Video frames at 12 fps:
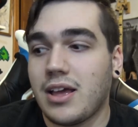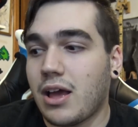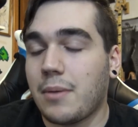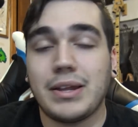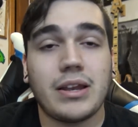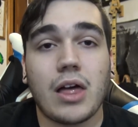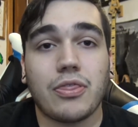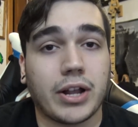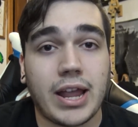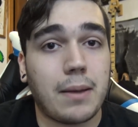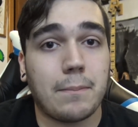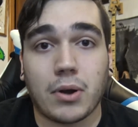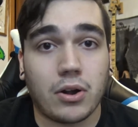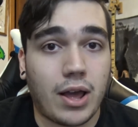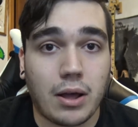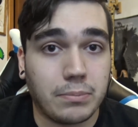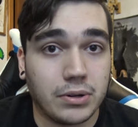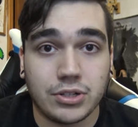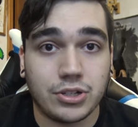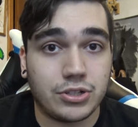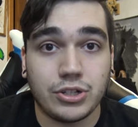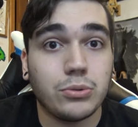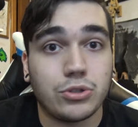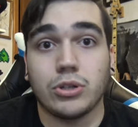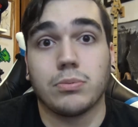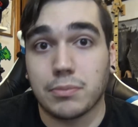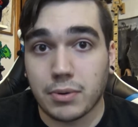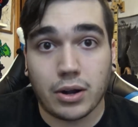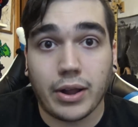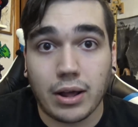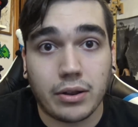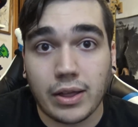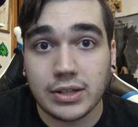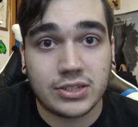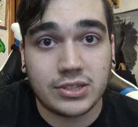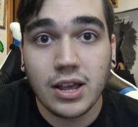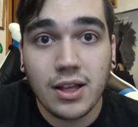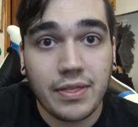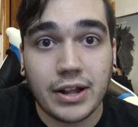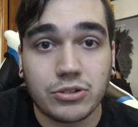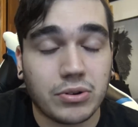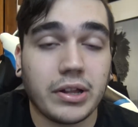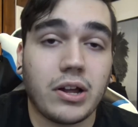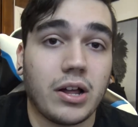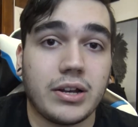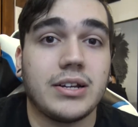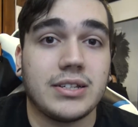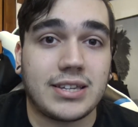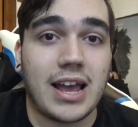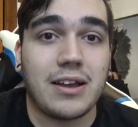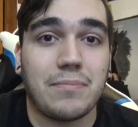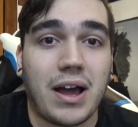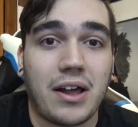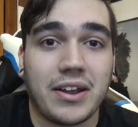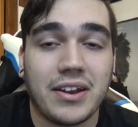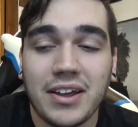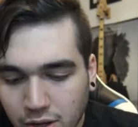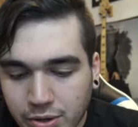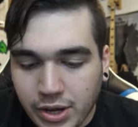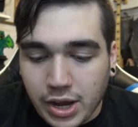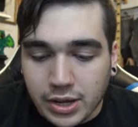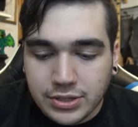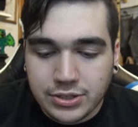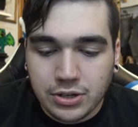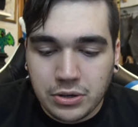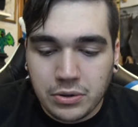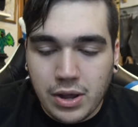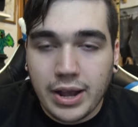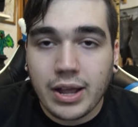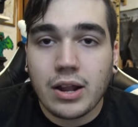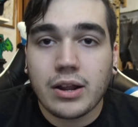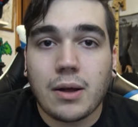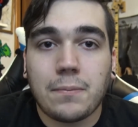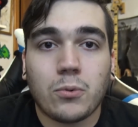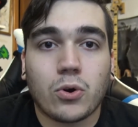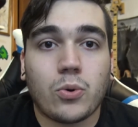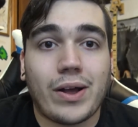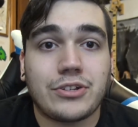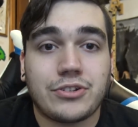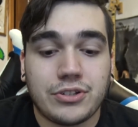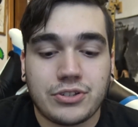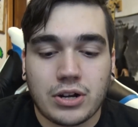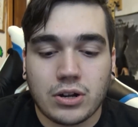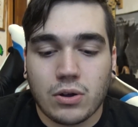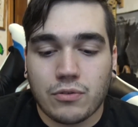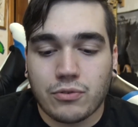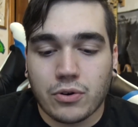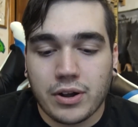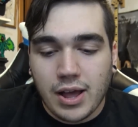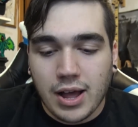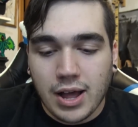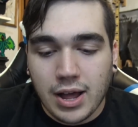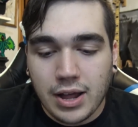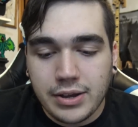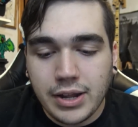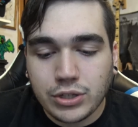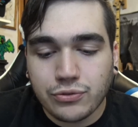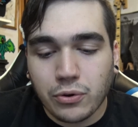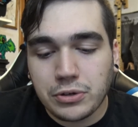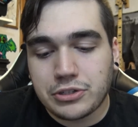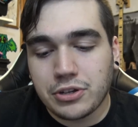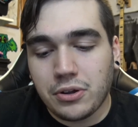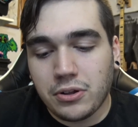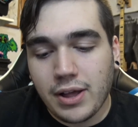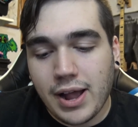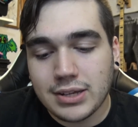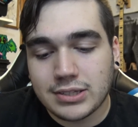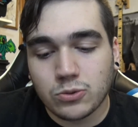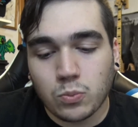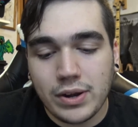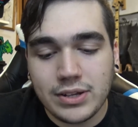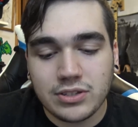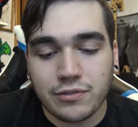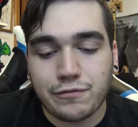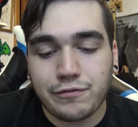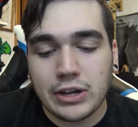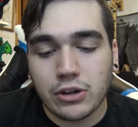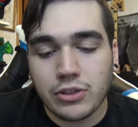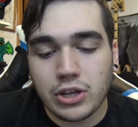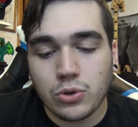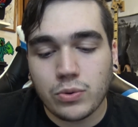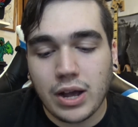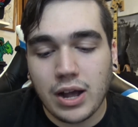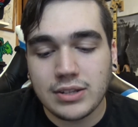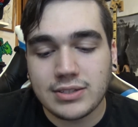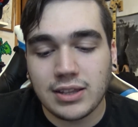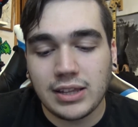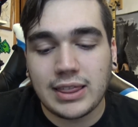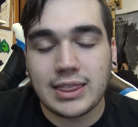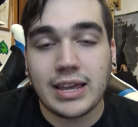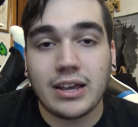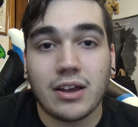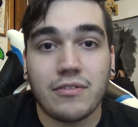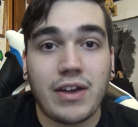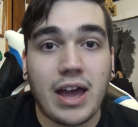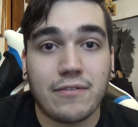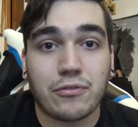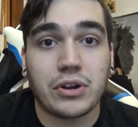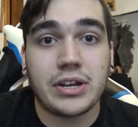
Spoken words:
I mean, not the game burnout, but just YouTuber burnout. That's really all I need to say about it. Okay, so I got a couple more questions and I'll go for Nix4Soul asks, what is a fear that you constantly think of every